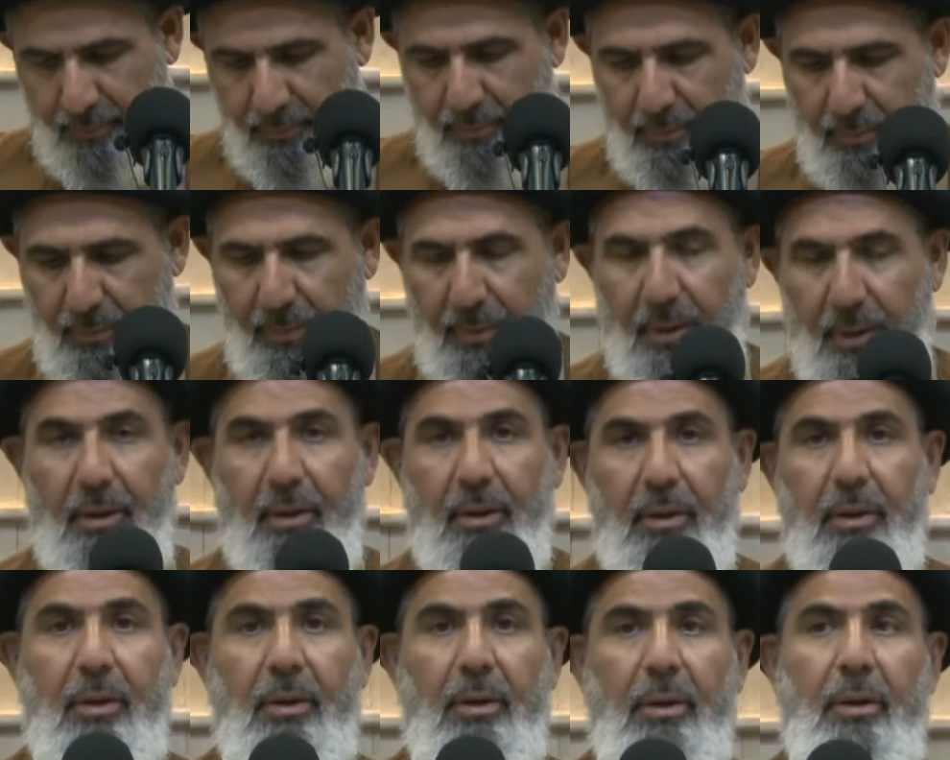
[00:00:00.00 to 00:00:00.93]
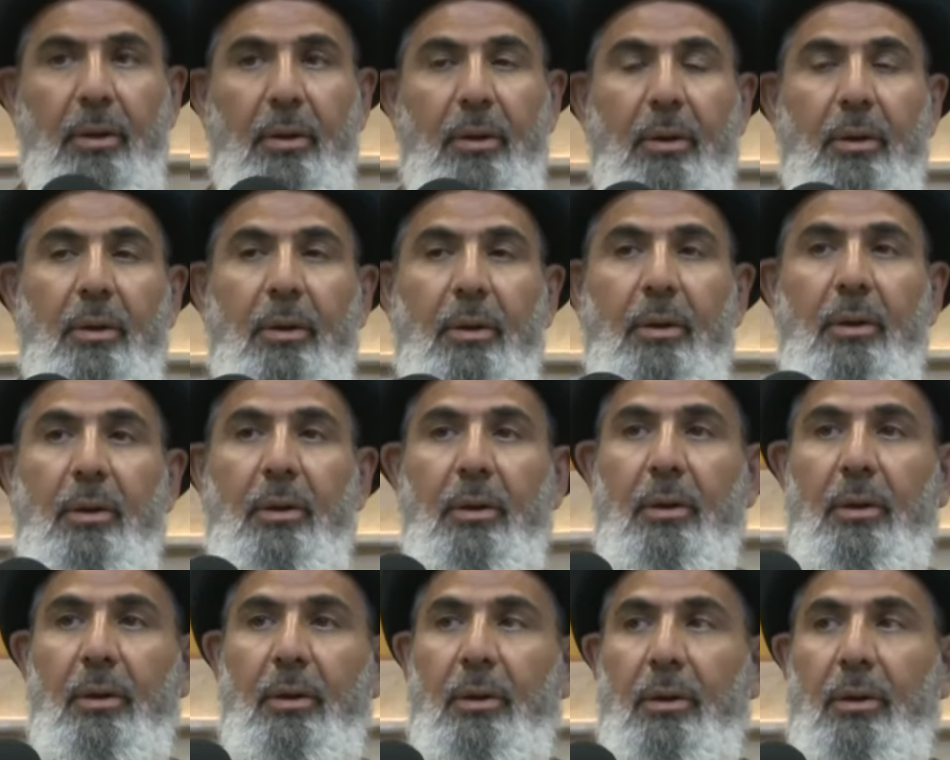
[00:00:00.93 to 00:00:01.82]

[no speech]